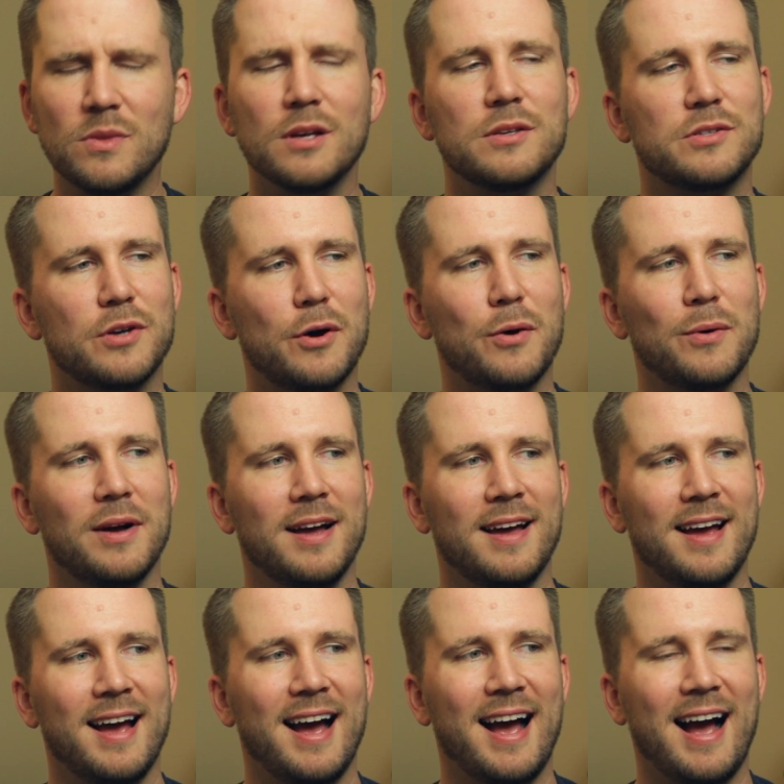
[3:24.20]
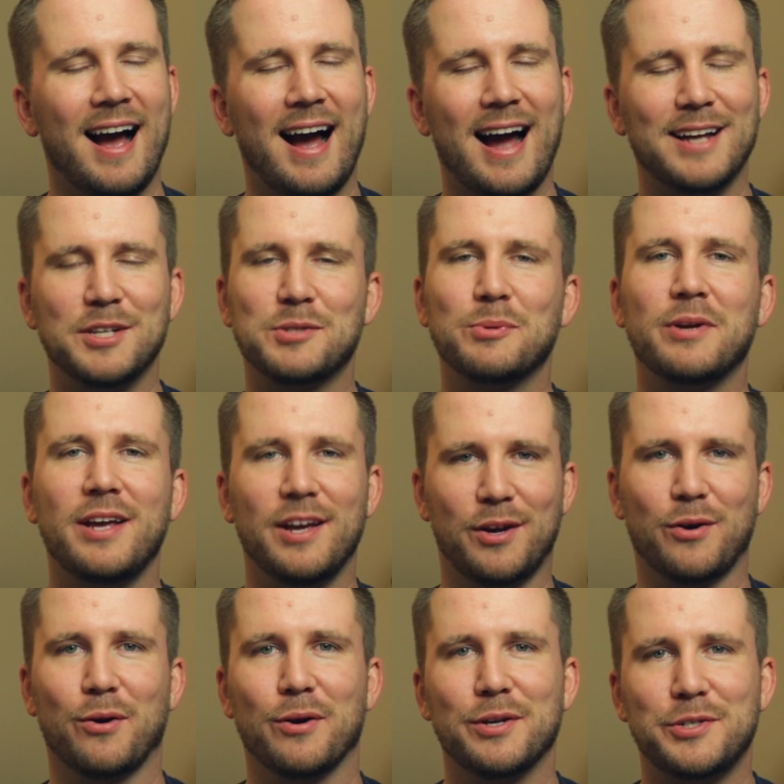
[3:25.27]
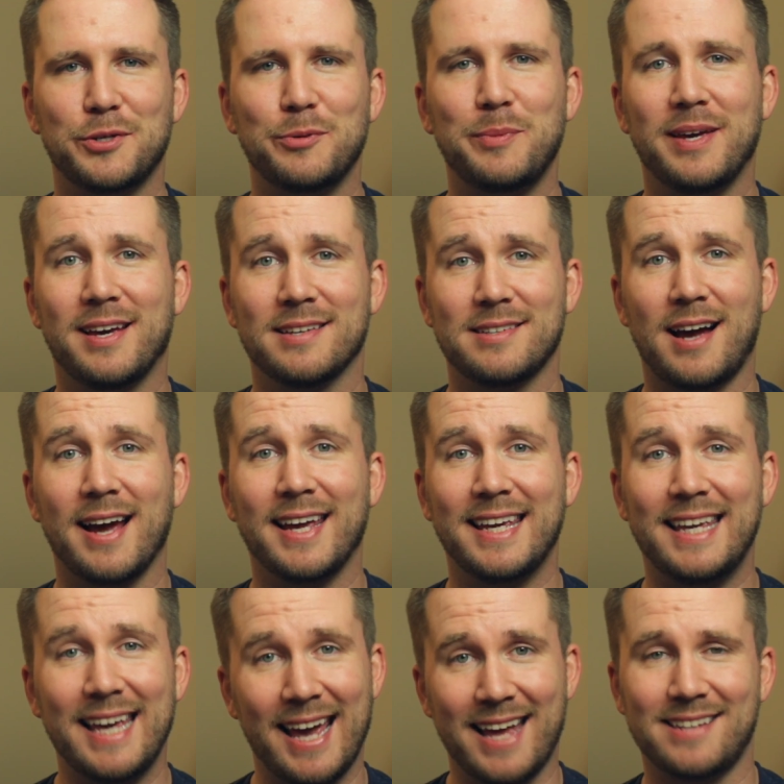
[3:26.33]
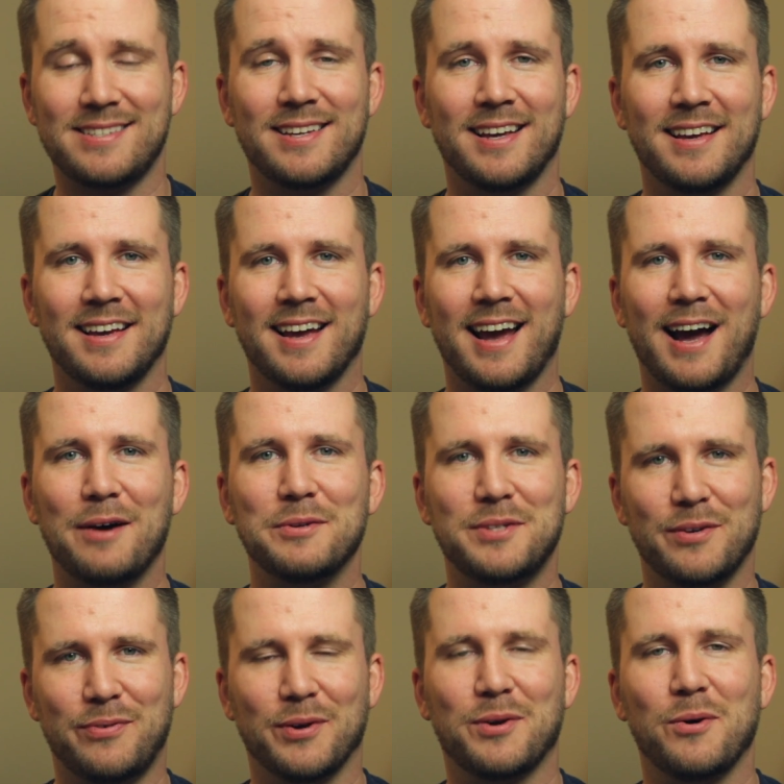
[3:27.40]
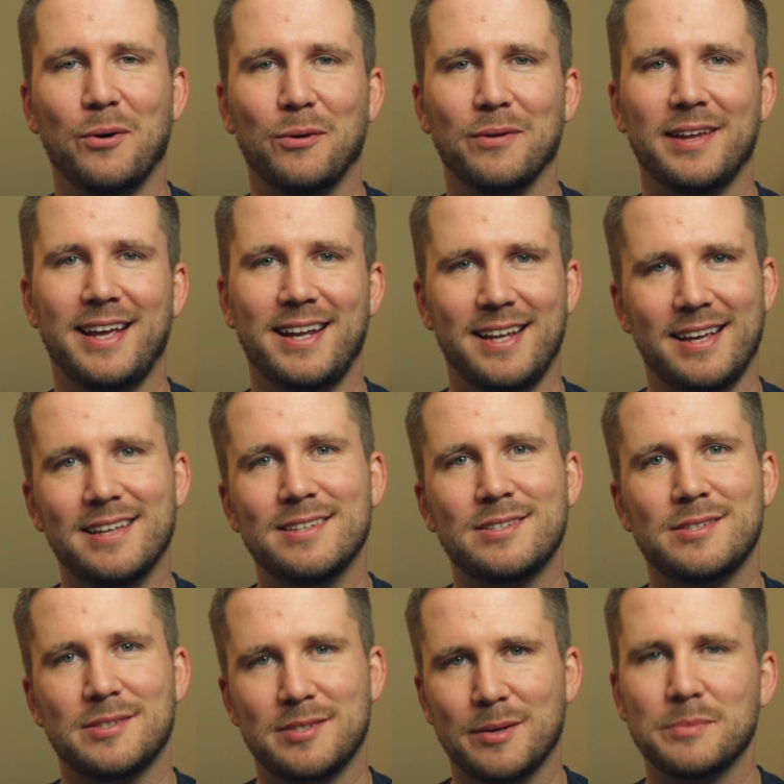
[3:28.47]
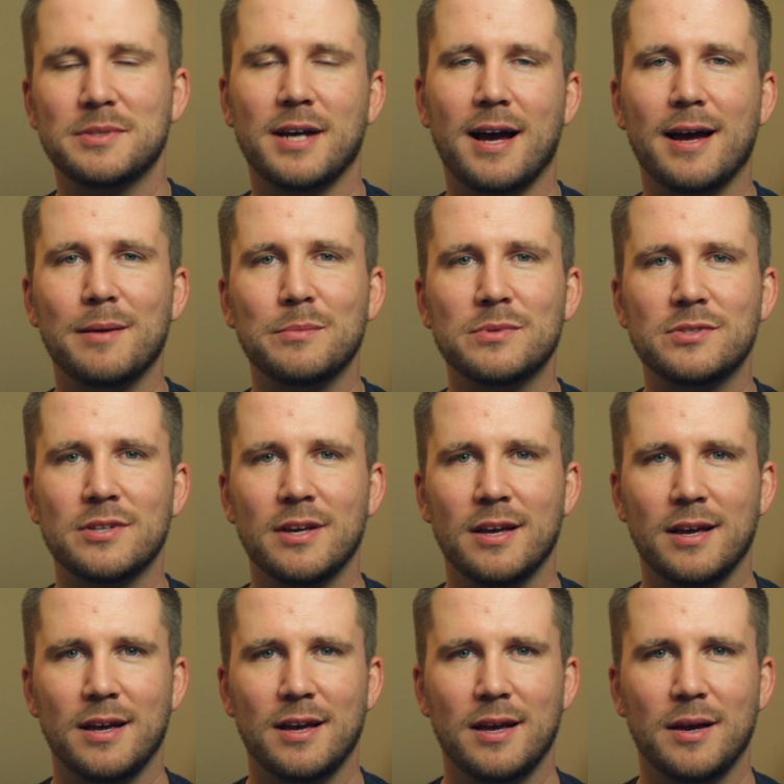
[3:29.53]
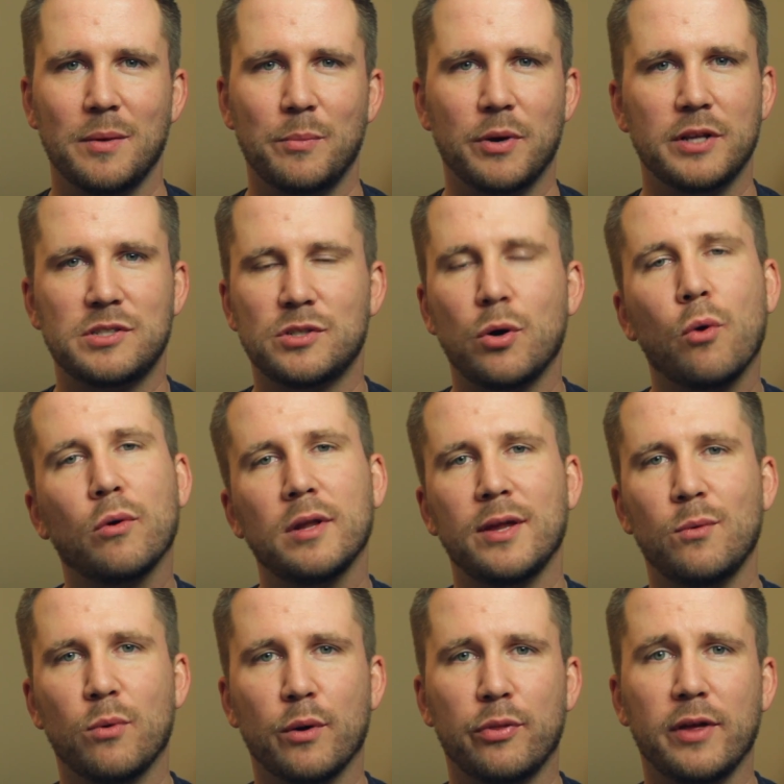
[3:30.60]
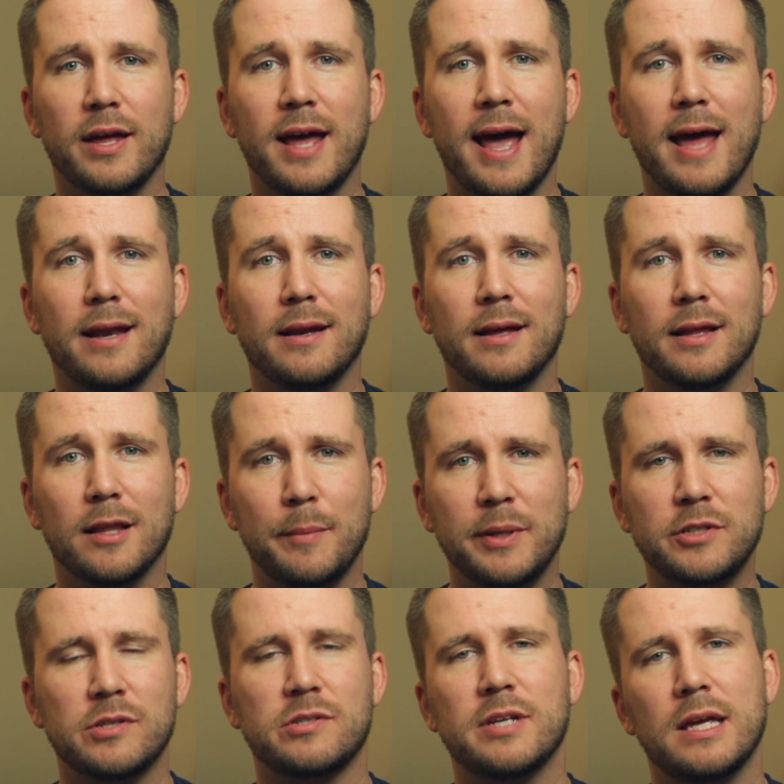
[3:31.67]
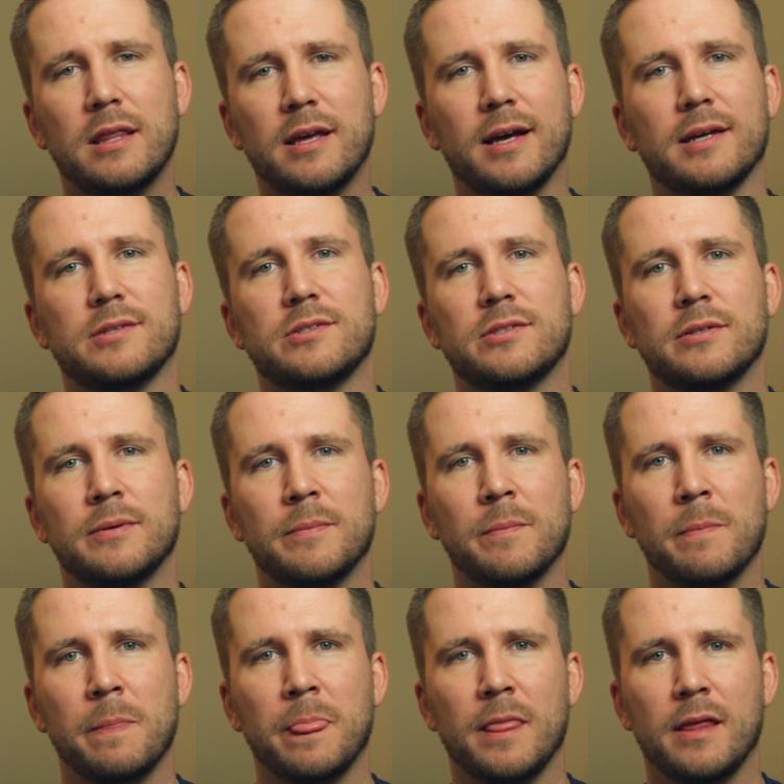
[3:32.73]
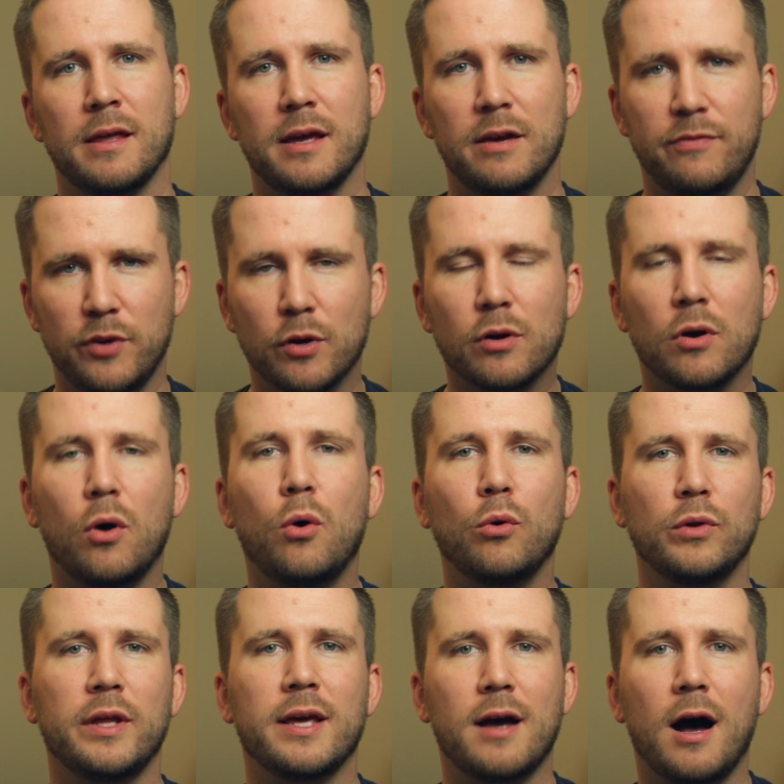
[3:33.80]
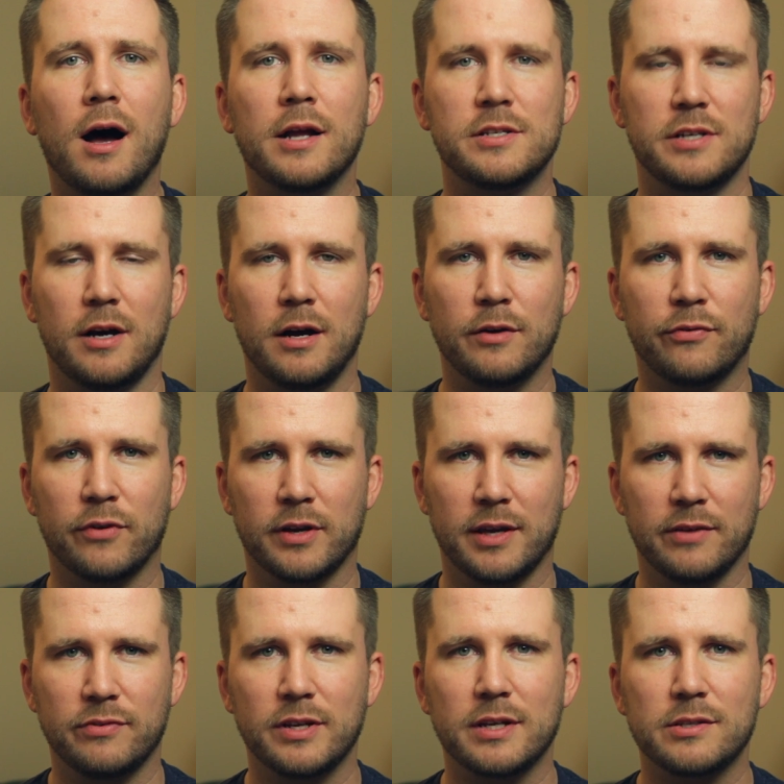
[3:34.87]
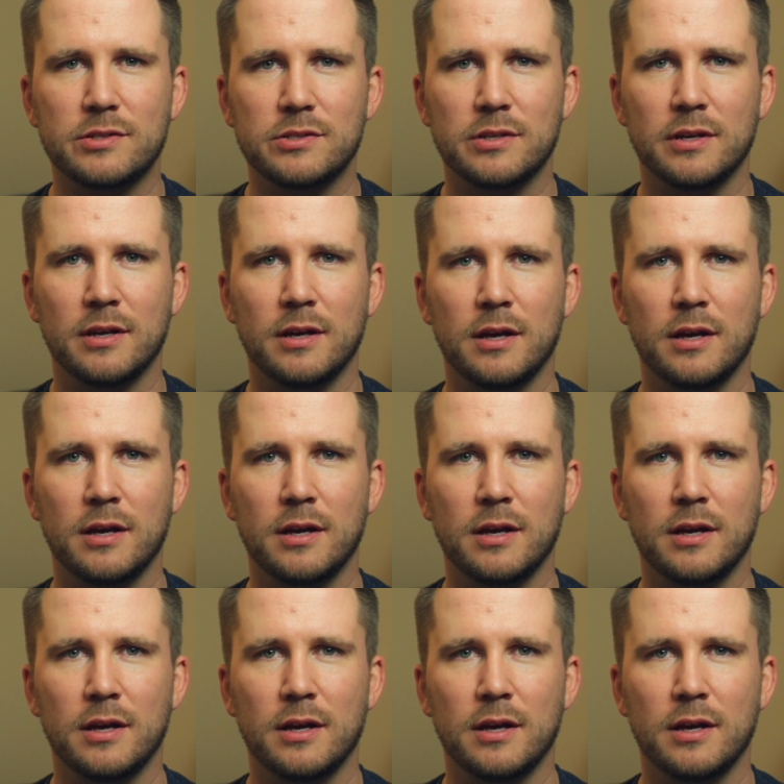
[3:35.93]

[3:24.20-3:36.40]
So I just want to encourage you because I get how difficult it is sometimes, but it's totally worth it. And let me just say this if you're holding on to unforgiveness,